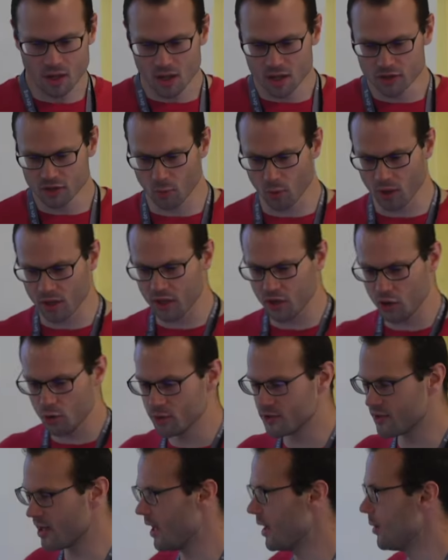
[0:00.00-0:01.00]
So we're going to
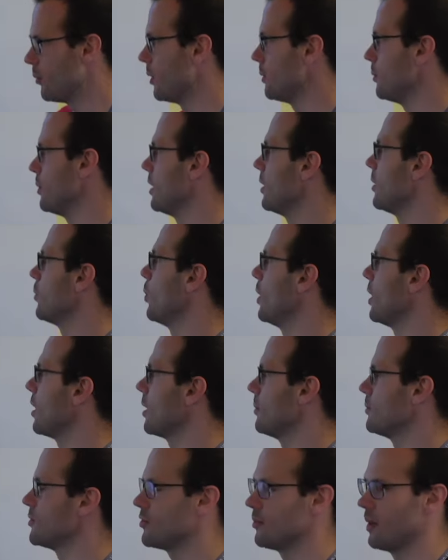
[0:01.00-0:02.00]
use that when, we, when it
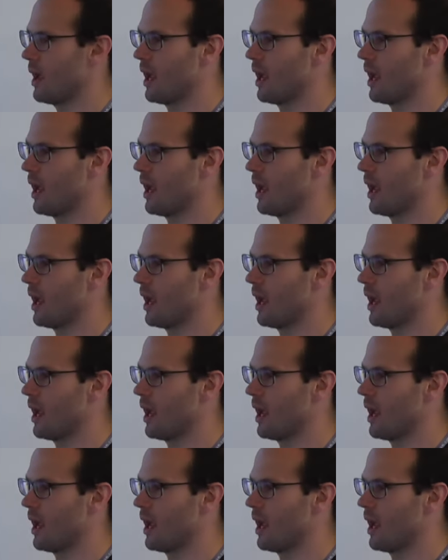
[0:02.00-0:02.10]
comes to